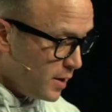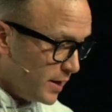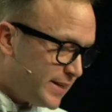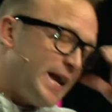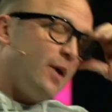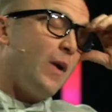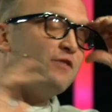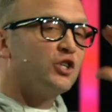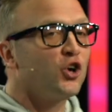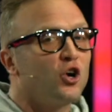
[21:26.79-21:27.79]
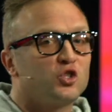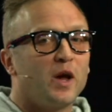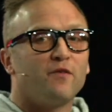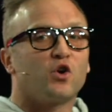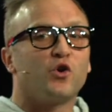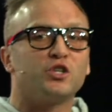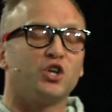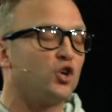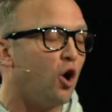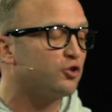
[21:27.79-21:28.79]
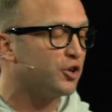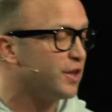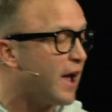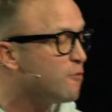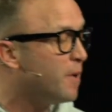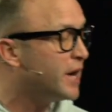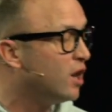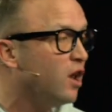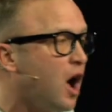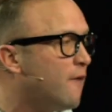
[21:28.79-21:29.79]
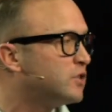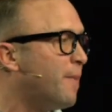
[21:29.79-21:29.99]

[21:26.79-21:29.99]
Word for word: See, we have a church, we have a Christian culture that everybody loves